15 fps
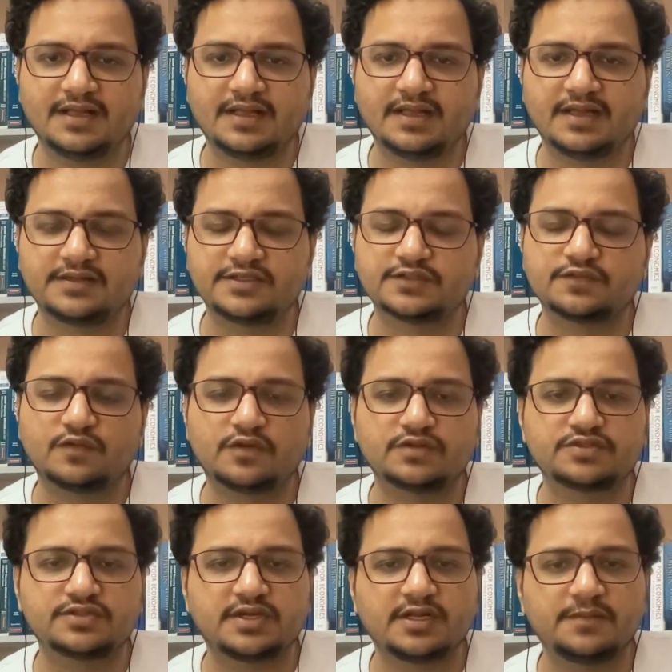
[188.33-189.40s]
And this will
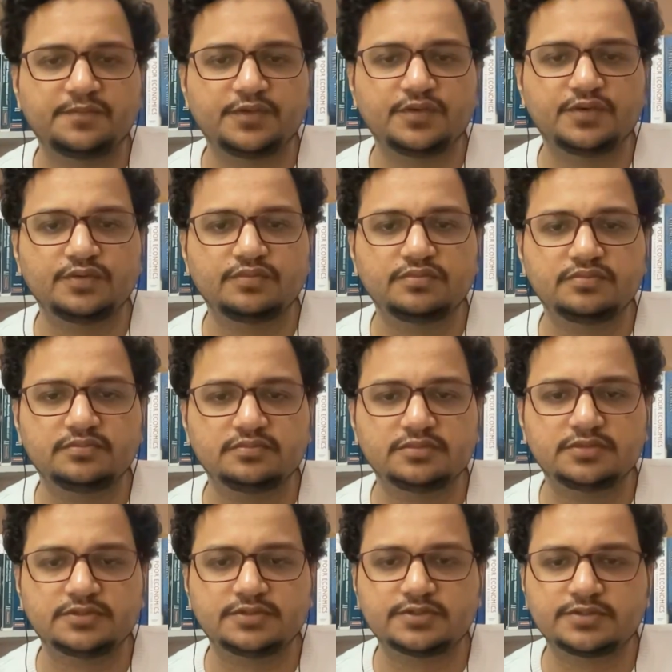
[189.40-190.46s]
also help you
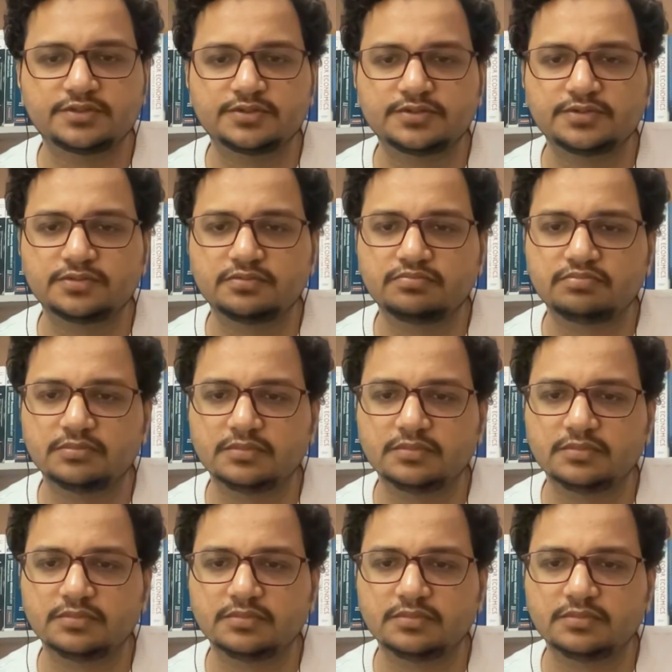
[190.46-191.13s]
to,